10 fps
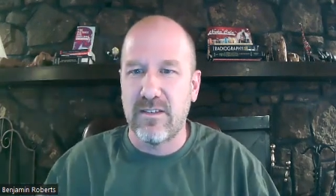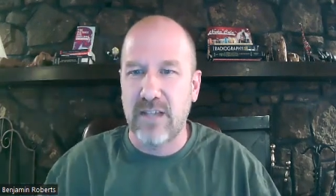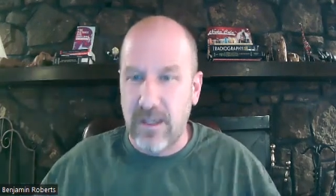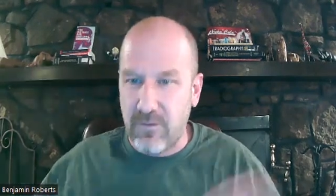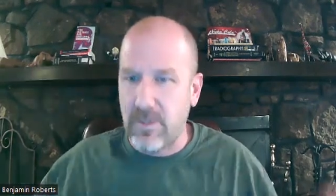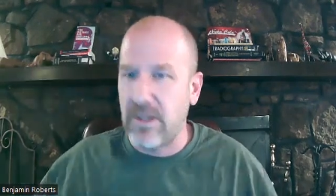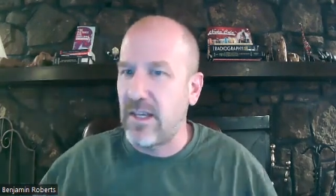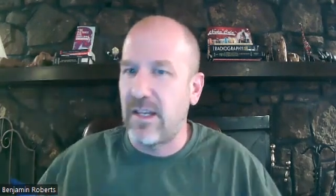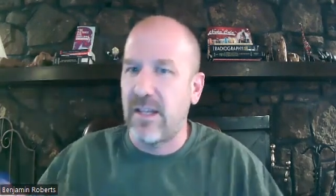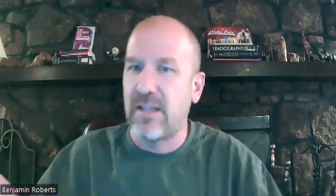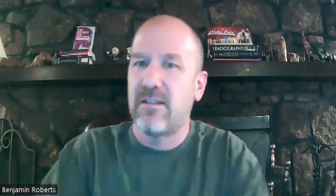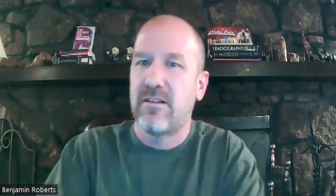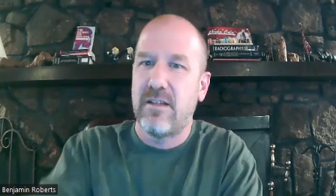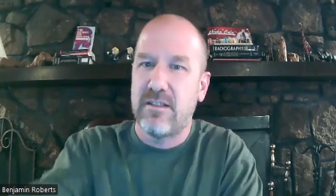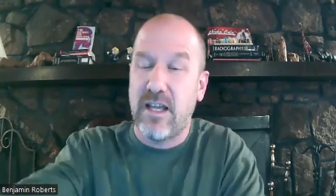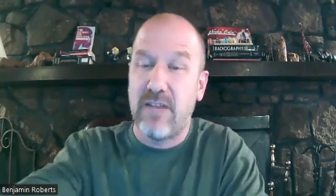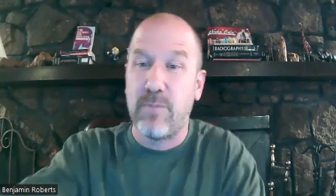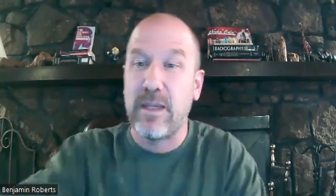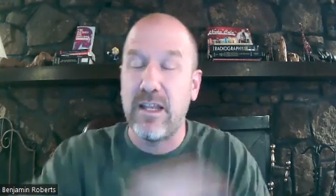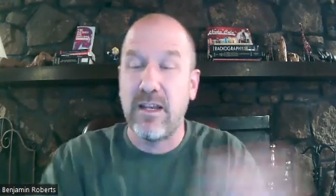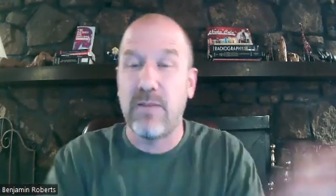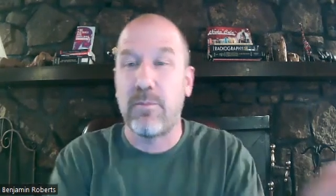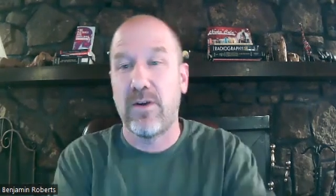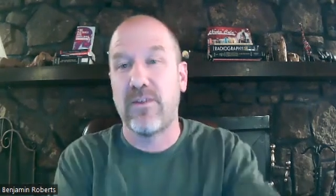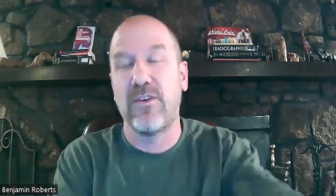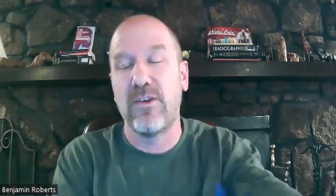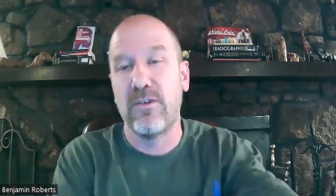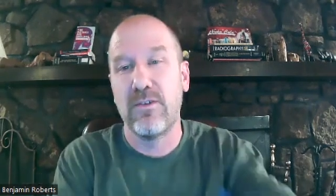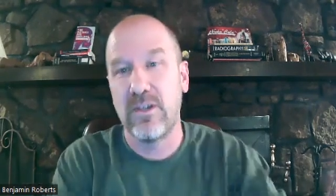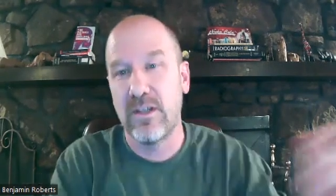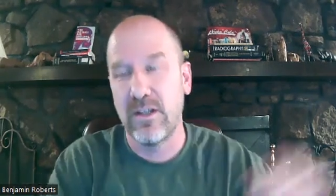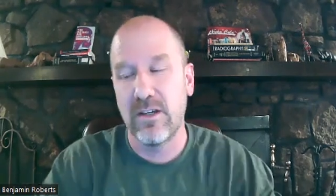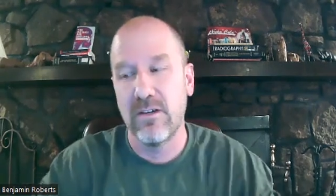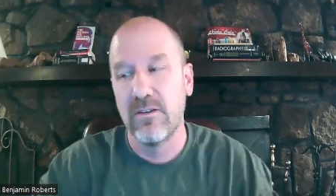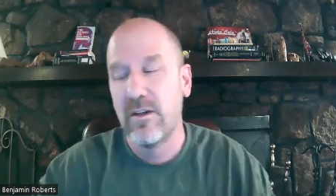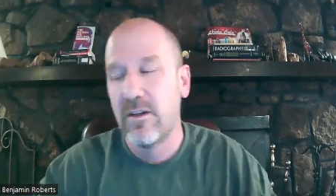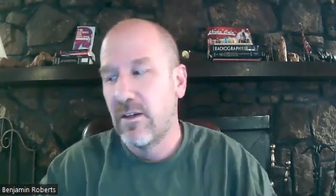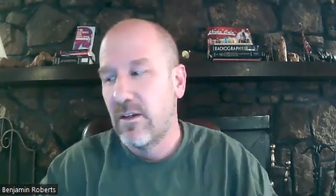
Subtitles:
It's kind of beginning part 2, you know?